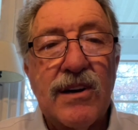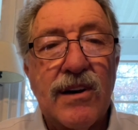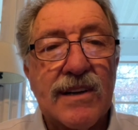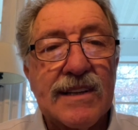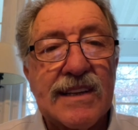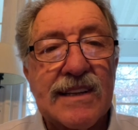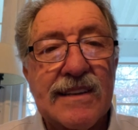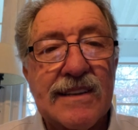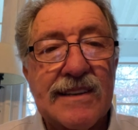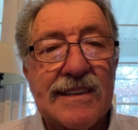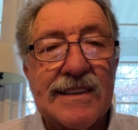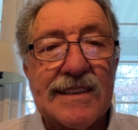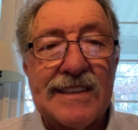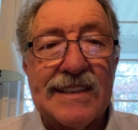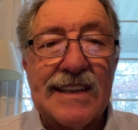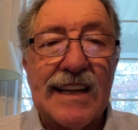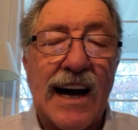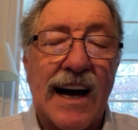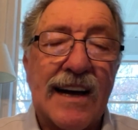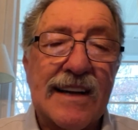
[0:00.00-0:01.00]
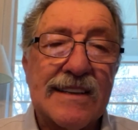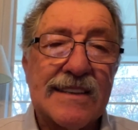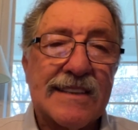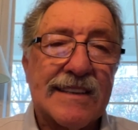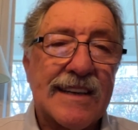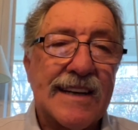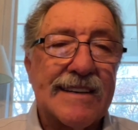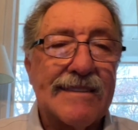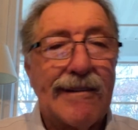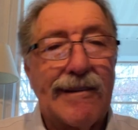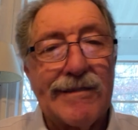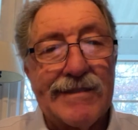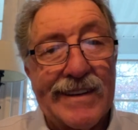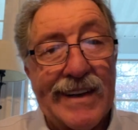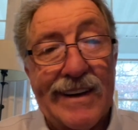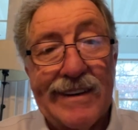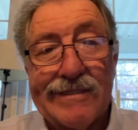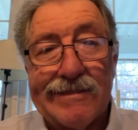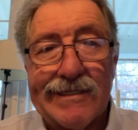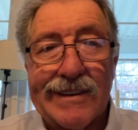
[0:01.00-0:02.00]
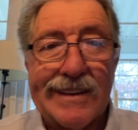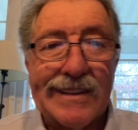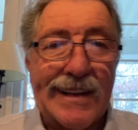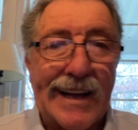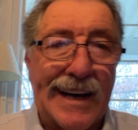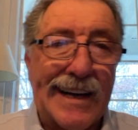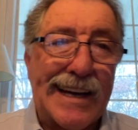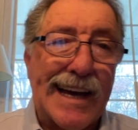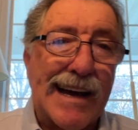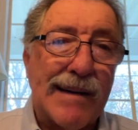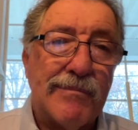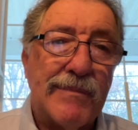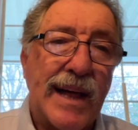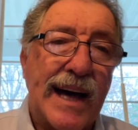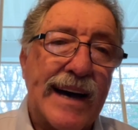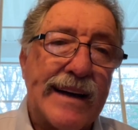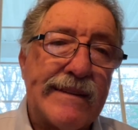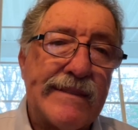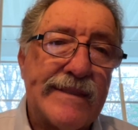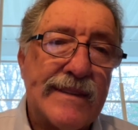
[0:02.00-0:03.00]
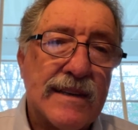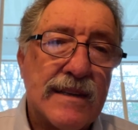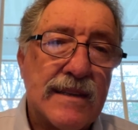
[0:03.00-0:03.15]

ought to not say, oh yeah, well, I am that.